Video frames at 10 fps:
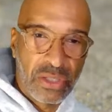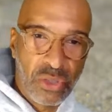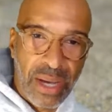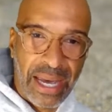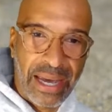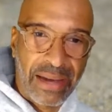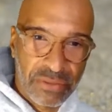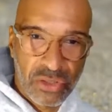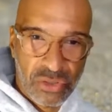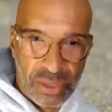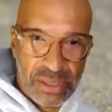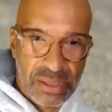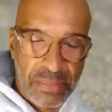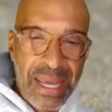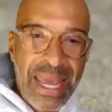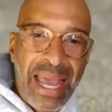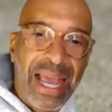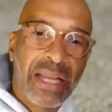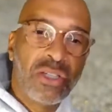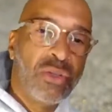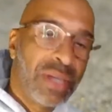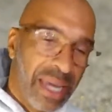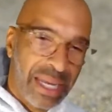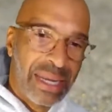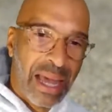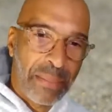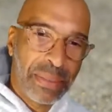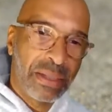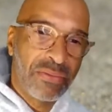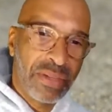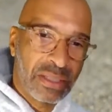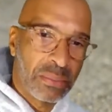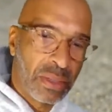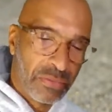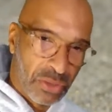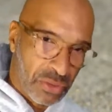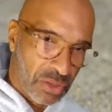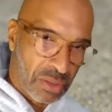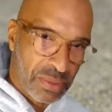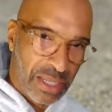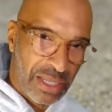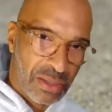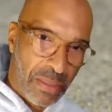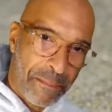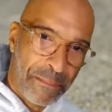You have to trust him, and you cannot be a victim of your circumstance.